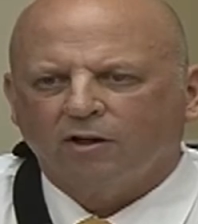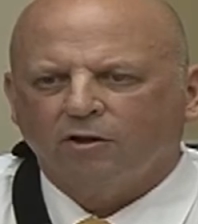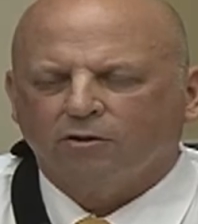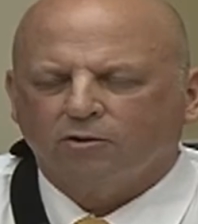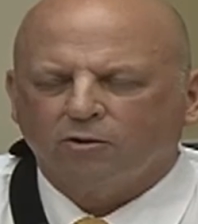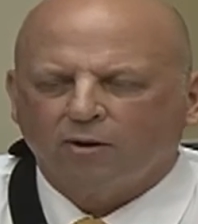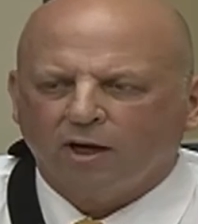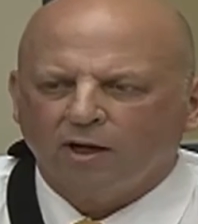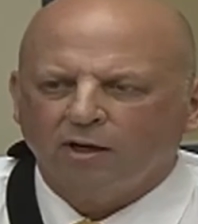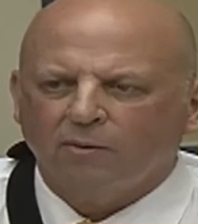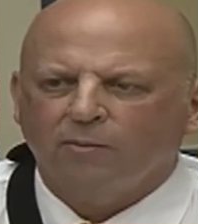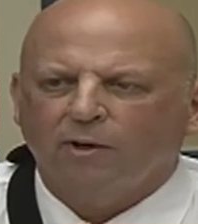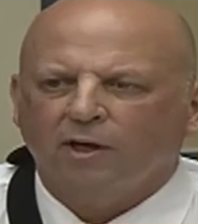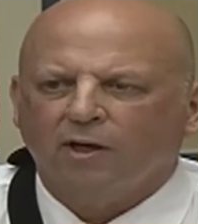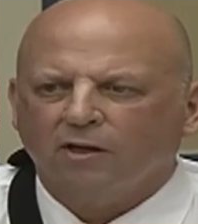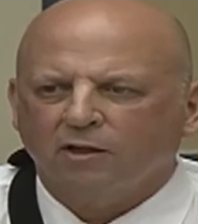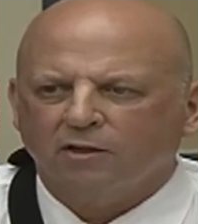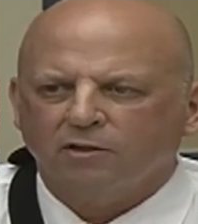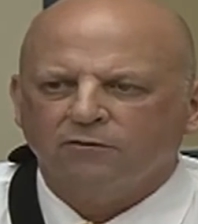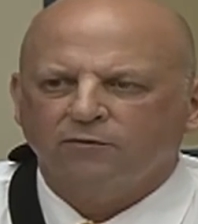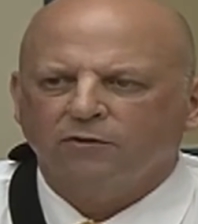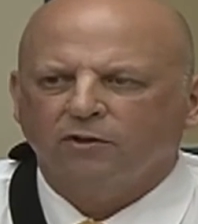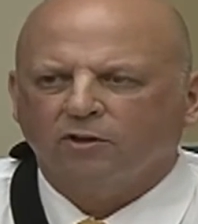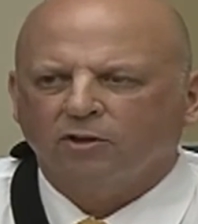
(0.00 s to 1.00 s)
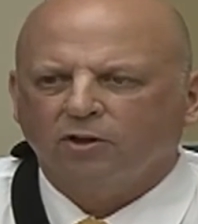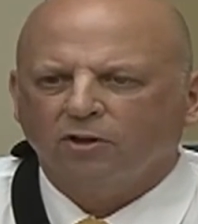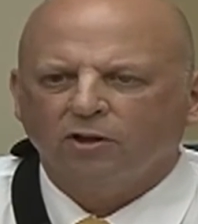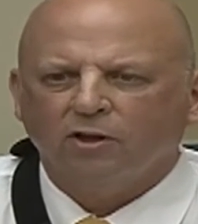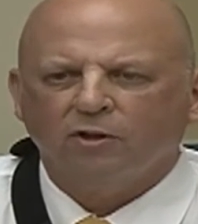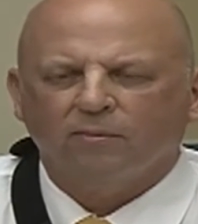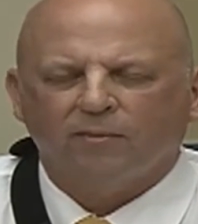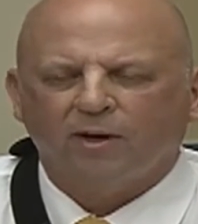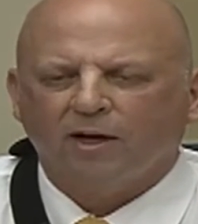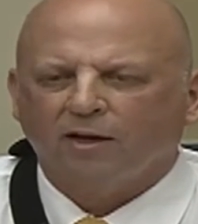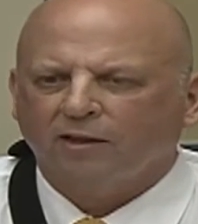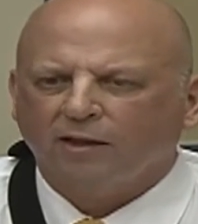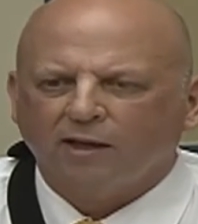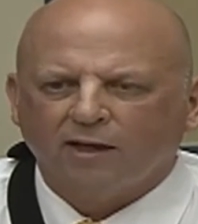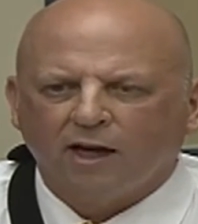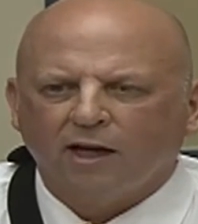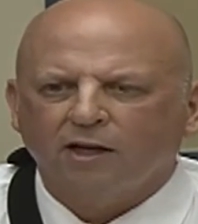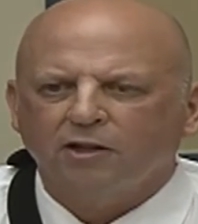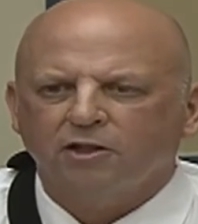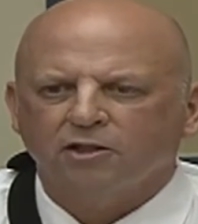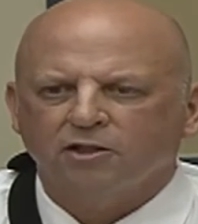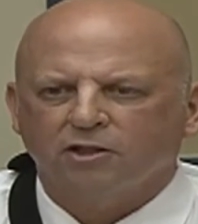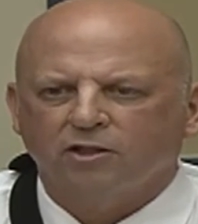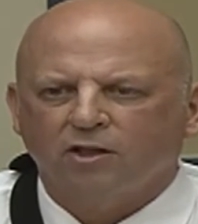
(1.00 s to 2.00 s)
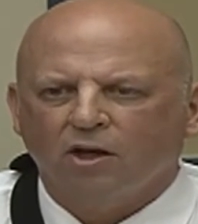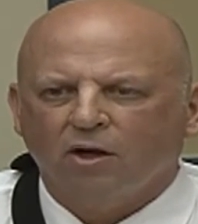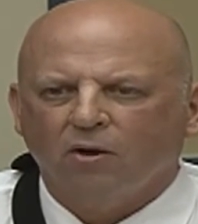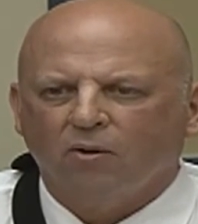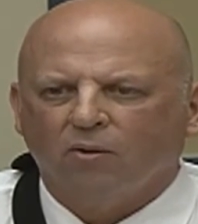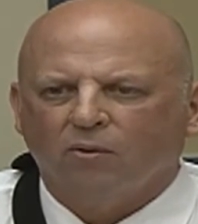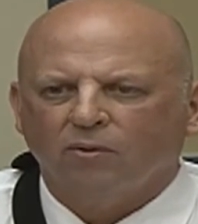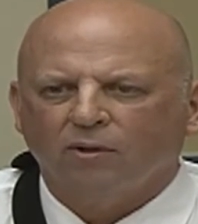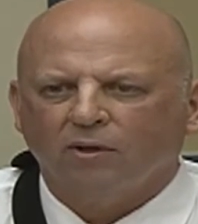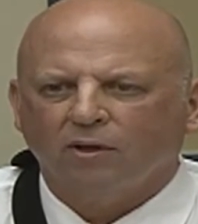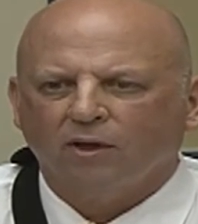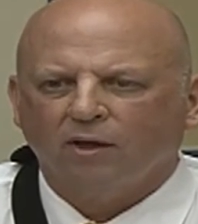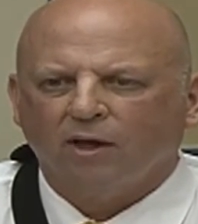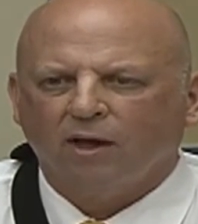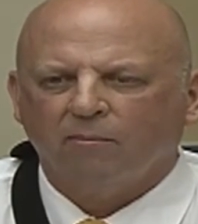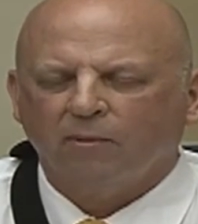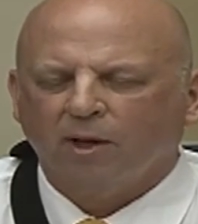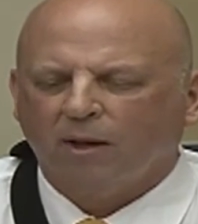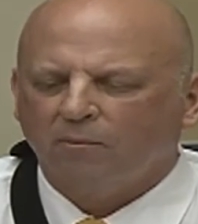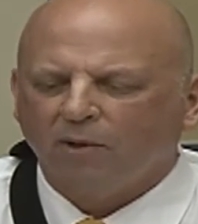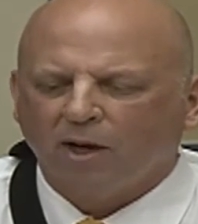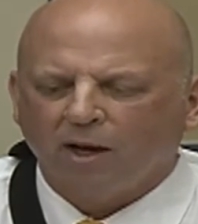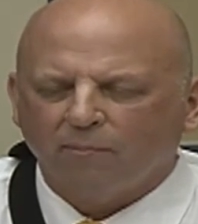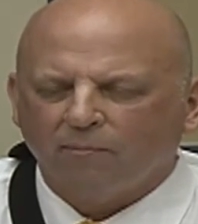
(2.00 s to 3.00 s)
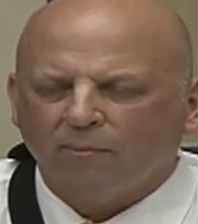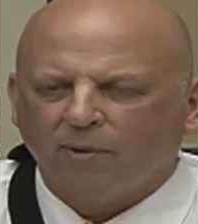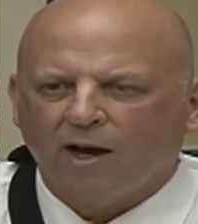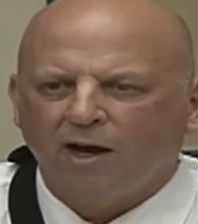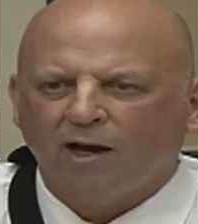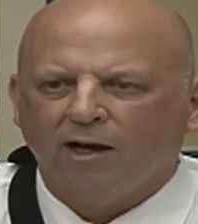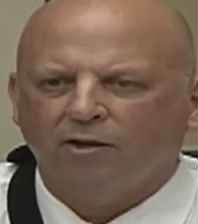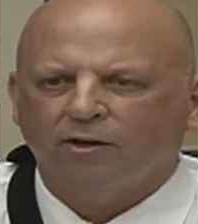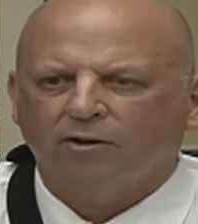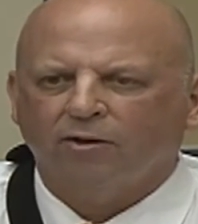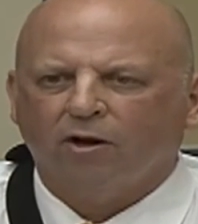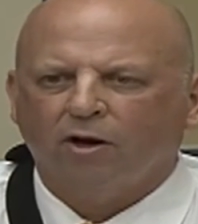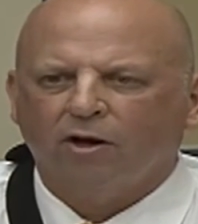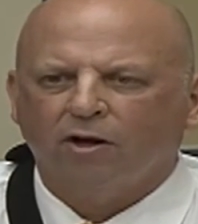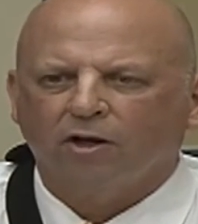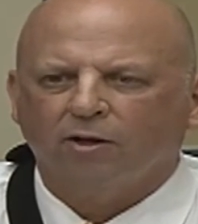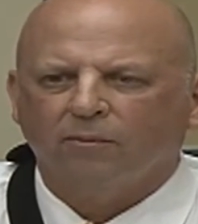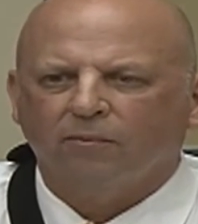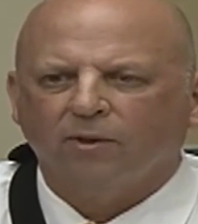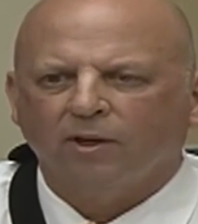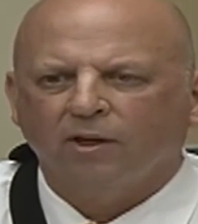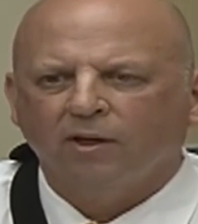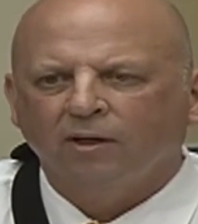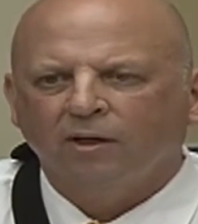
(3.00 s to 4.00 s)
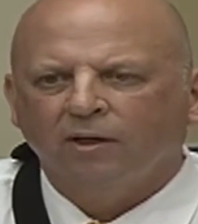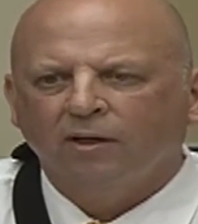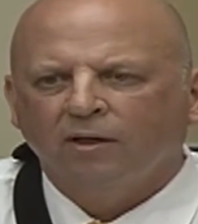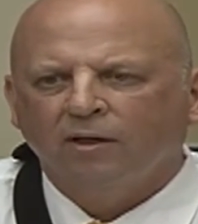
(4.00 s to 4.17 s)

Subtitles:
You're trying to make us feel good about that. I just don't. I mean, I'm not buying your argument.